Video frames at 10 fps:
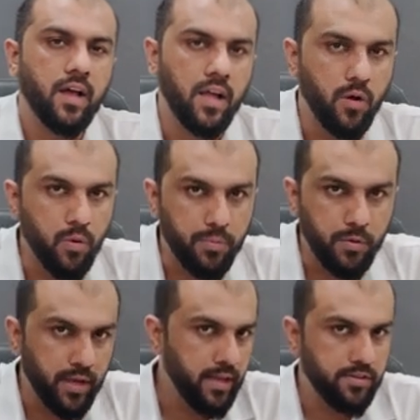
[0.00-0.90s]
I hope
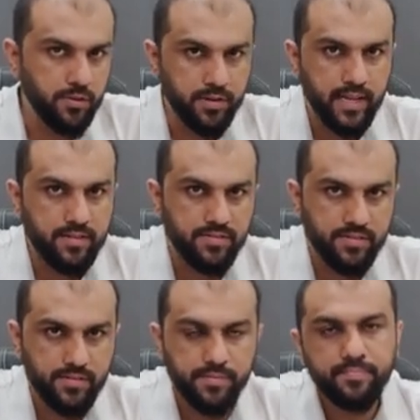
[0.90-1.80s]
you ace your
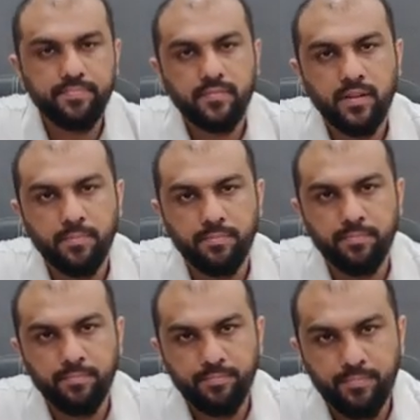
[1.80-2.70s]
tests.
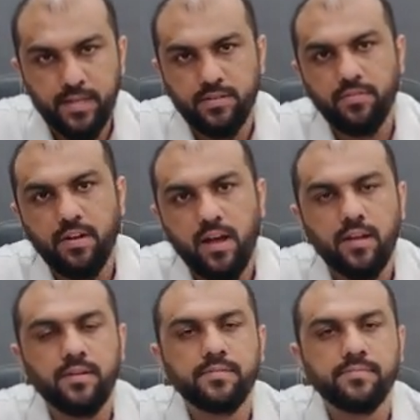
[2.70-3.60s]
Best of
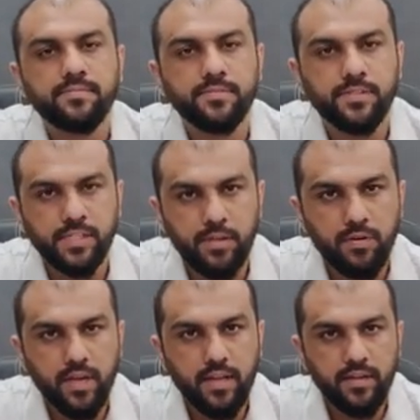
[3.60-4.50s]
luck. See
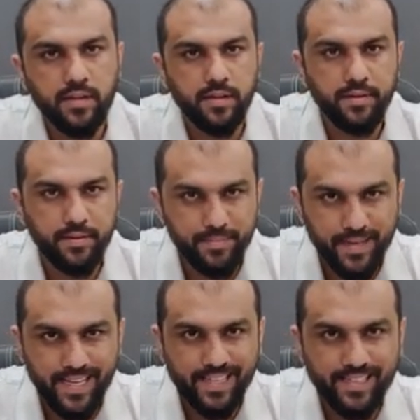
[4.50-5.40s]
you again.
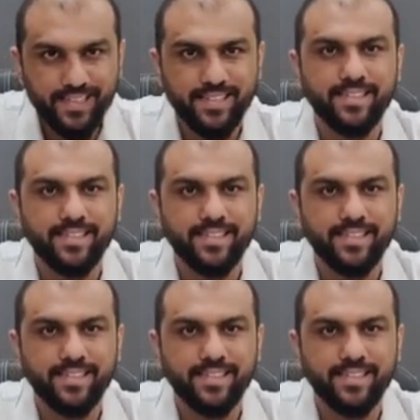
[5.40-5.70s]
Goodbye.